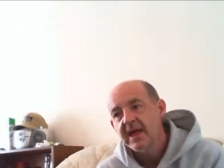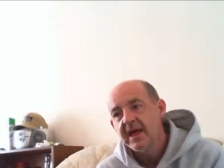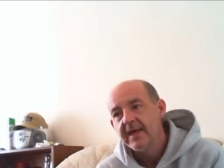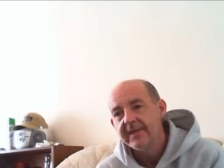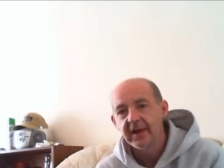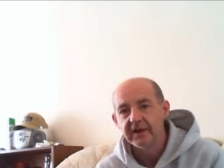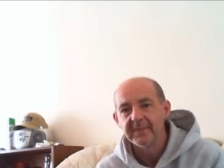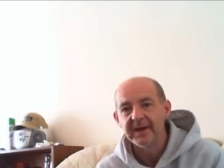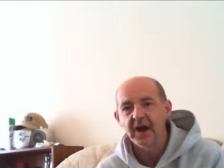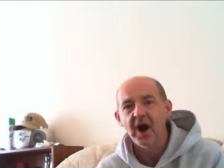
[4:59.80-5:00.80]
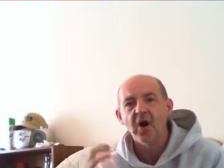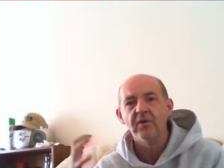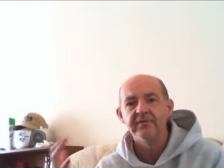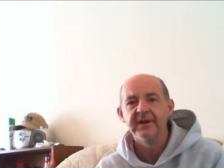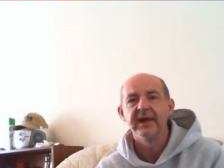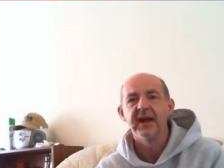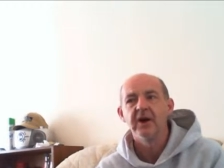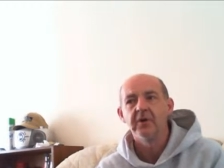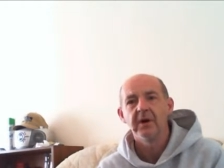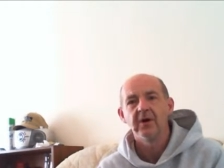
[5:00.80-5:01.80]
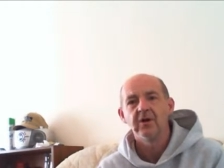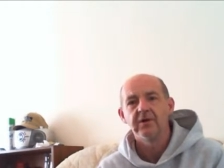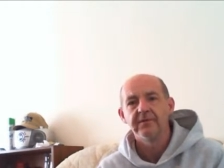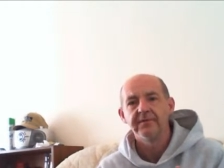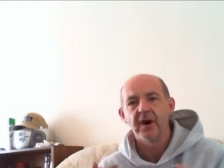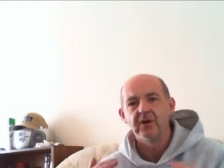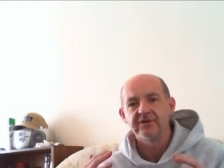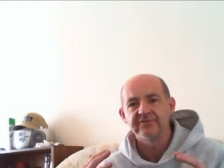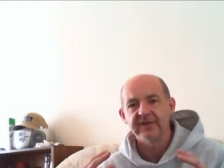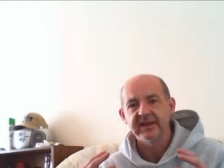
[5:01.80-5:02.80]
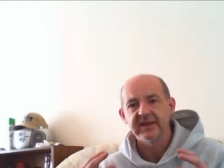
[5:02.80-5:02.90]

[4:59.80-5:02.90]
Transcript: then I can make a whole video of answering